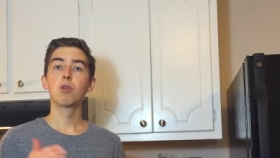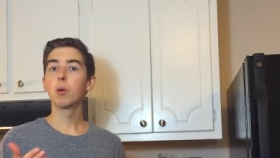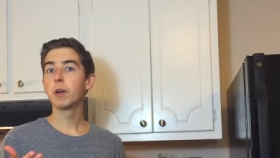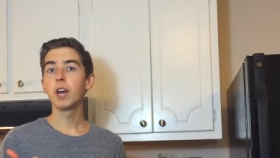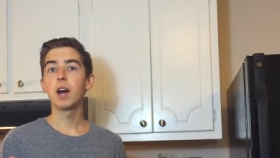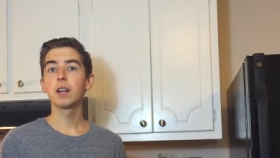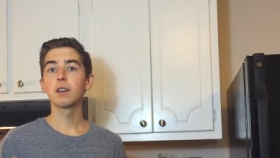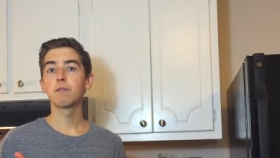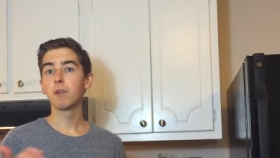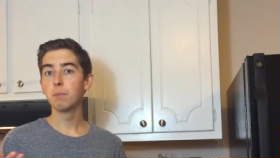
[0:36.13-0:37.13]

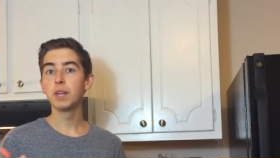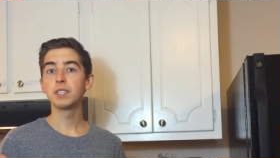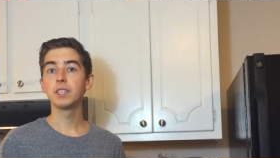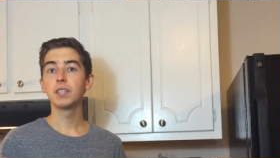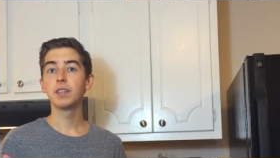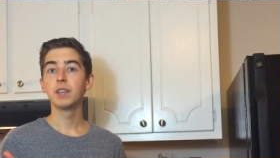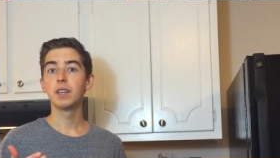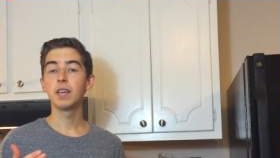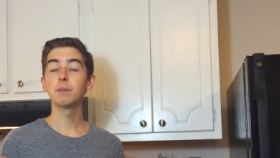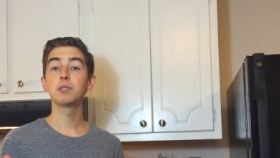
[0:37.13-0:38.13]
probiotic fermented
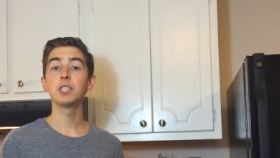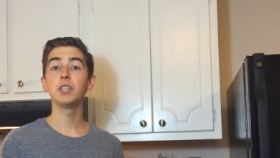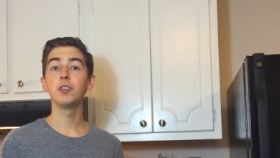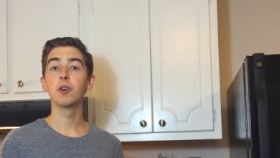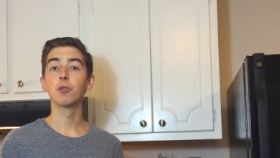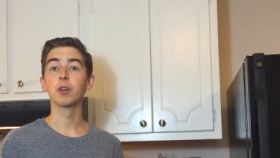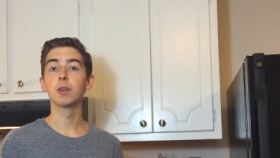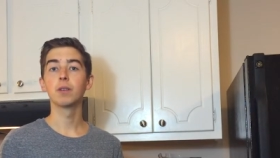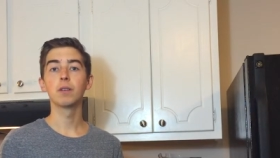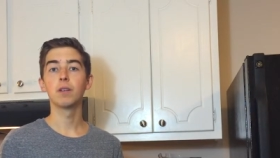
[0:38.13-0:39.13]
hemp seed
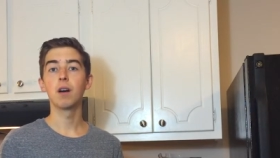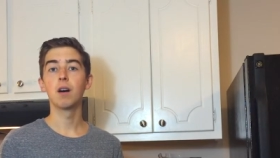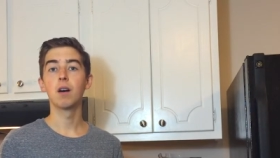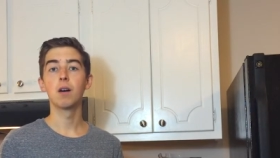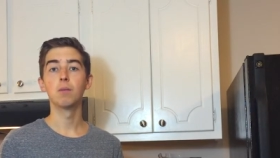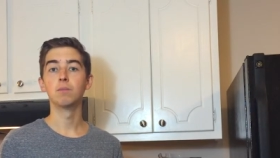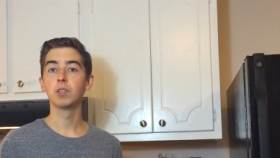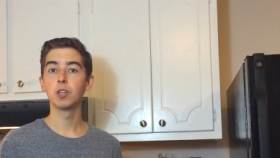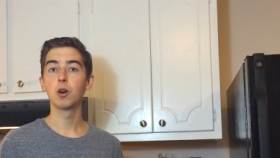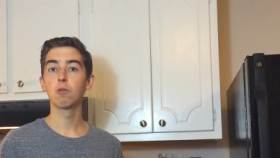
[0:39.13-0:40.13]
yogurt.
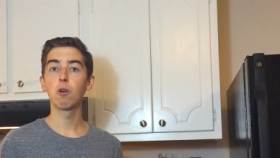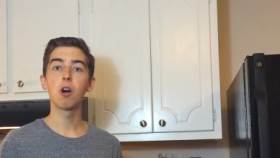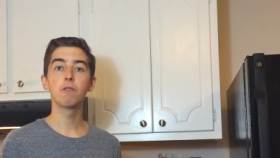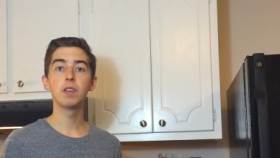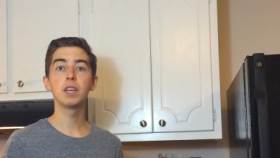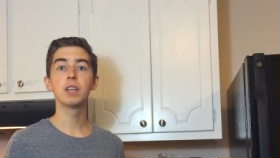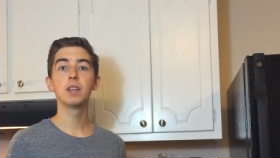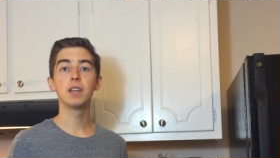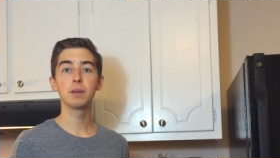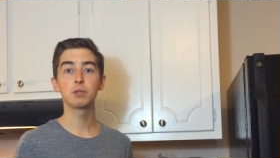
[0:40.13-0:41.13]
Raw
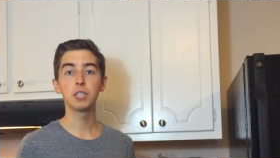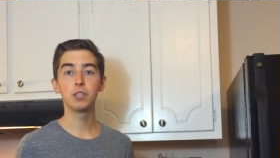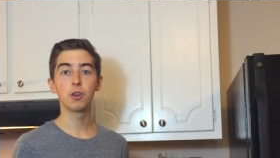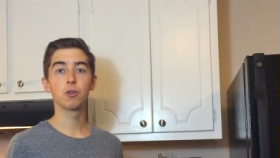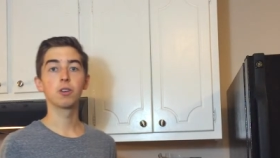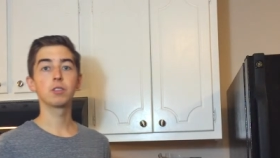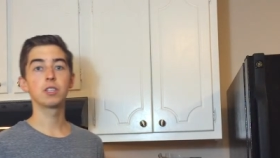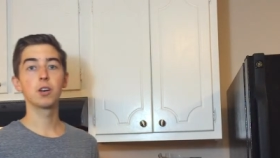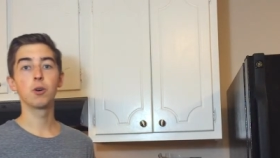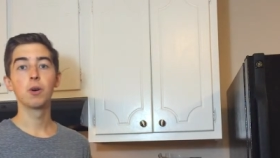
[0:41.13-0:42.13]
vegan hemp seed yogurt.
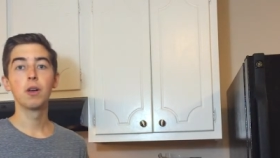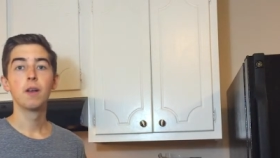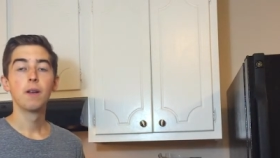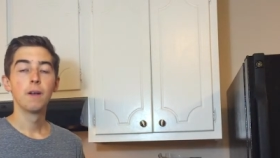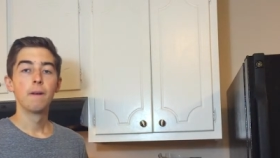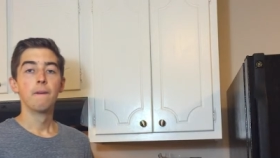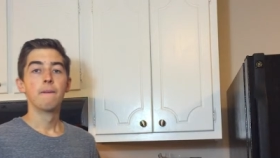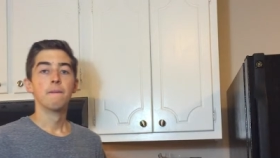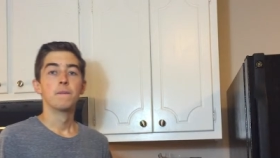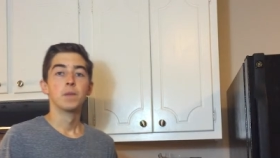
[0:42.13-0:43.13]
So
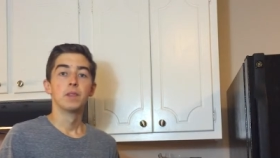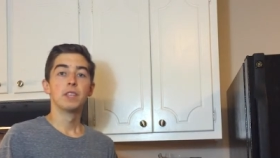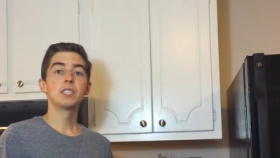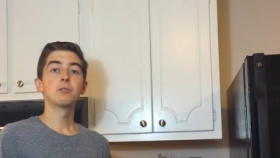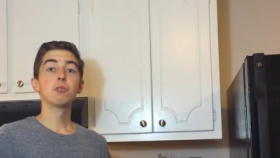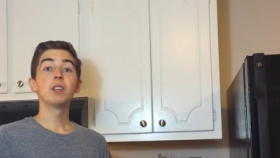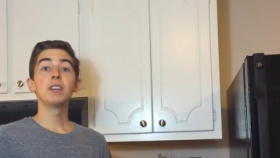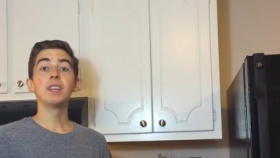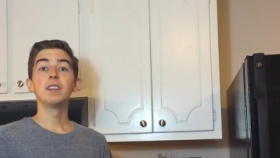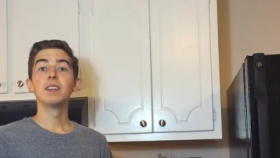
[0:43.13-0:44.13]
this is
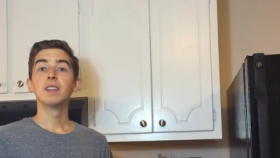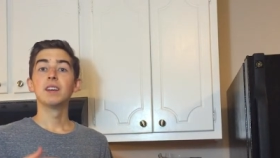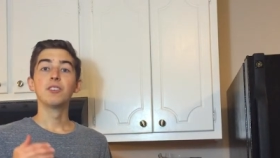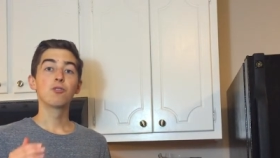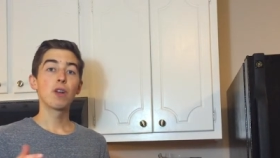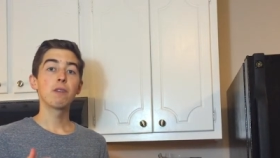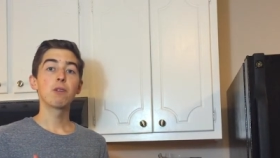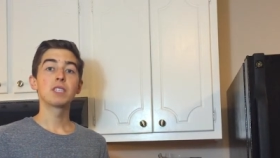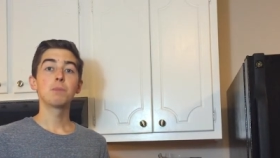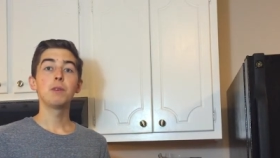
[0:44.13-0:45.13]
really a great
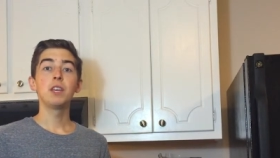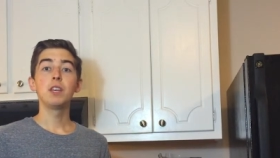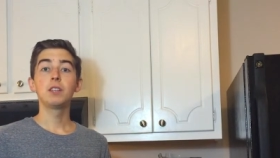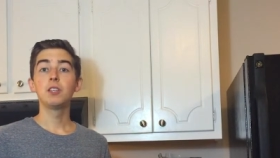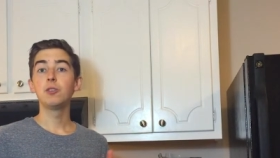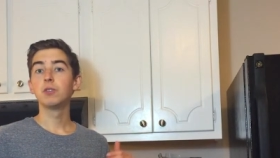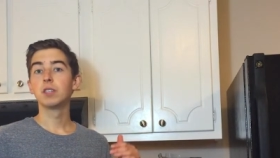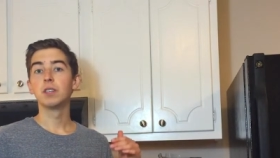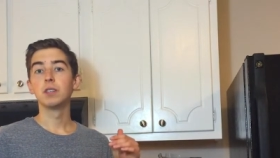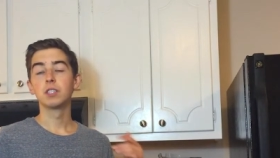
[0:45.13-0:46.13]
recipe to use
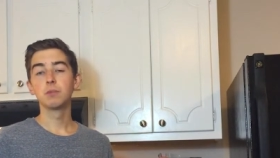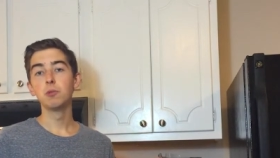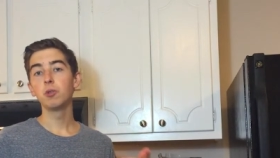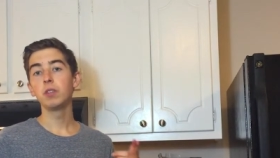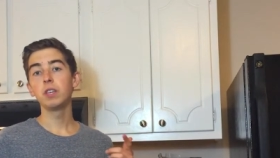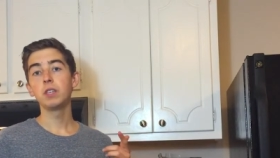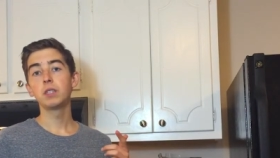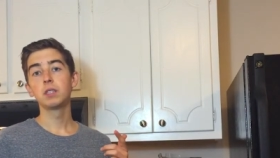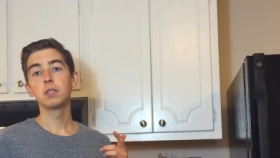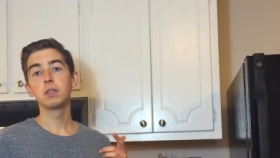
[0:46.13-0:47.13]
in
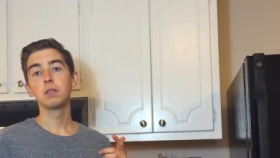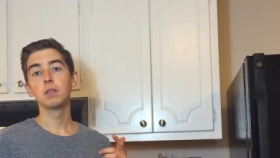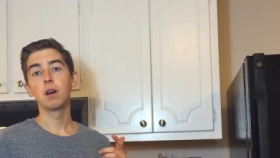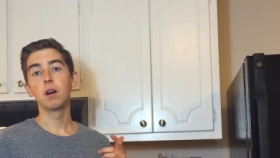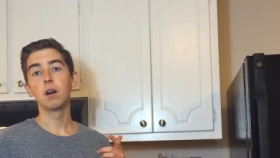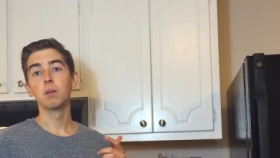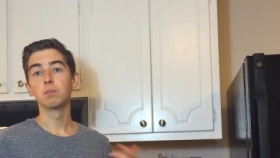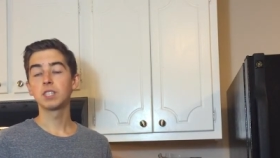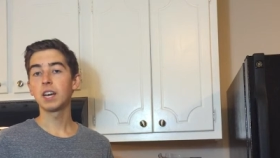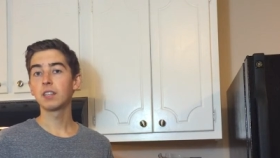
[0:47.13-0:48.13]
smoothies,
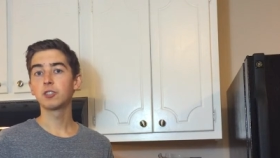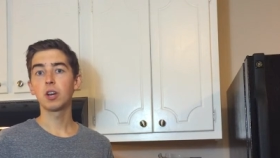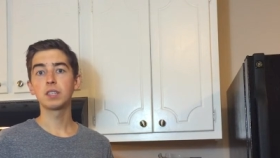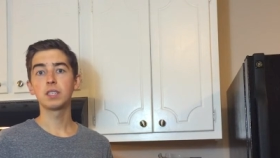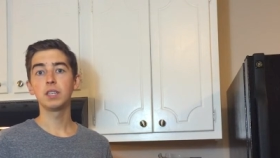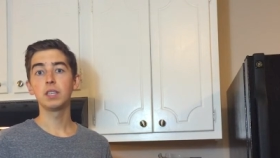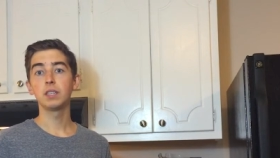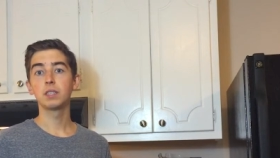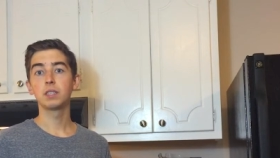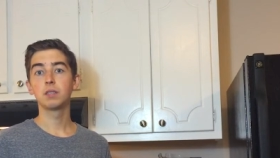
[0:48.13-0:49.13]
salad
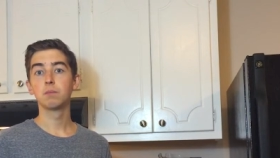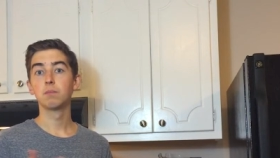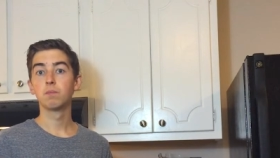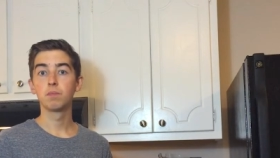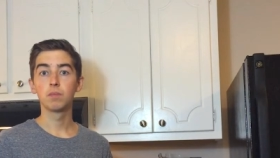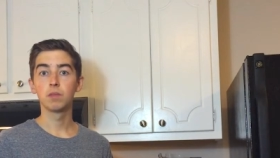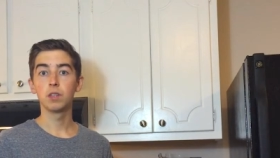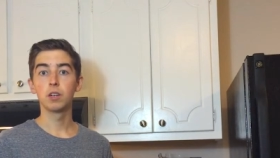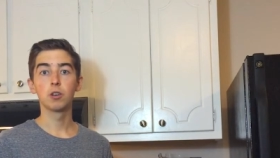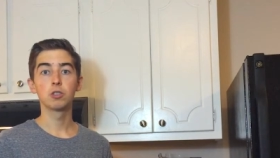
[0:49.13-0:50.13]
dressings,
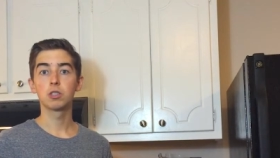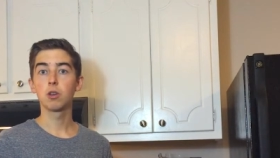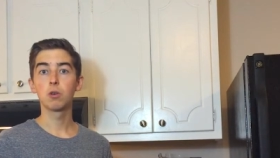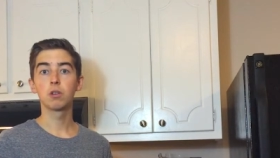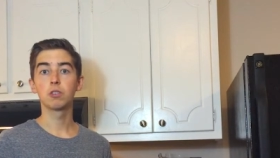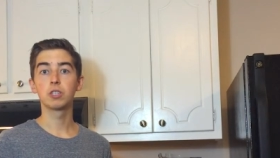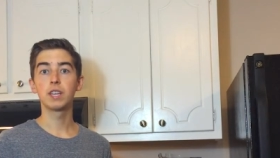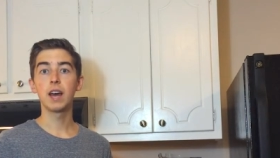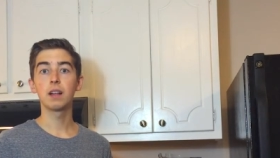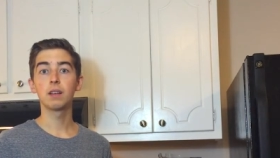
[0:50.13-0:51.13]
just throw it on your
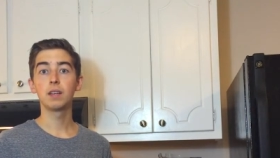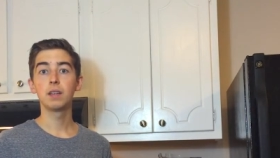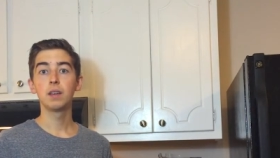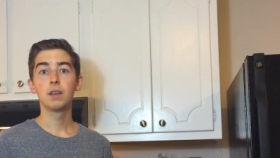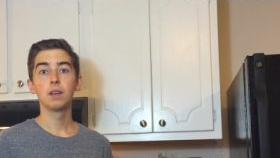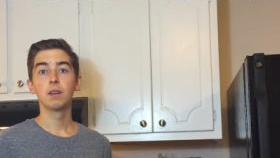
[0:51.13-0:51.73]
salad,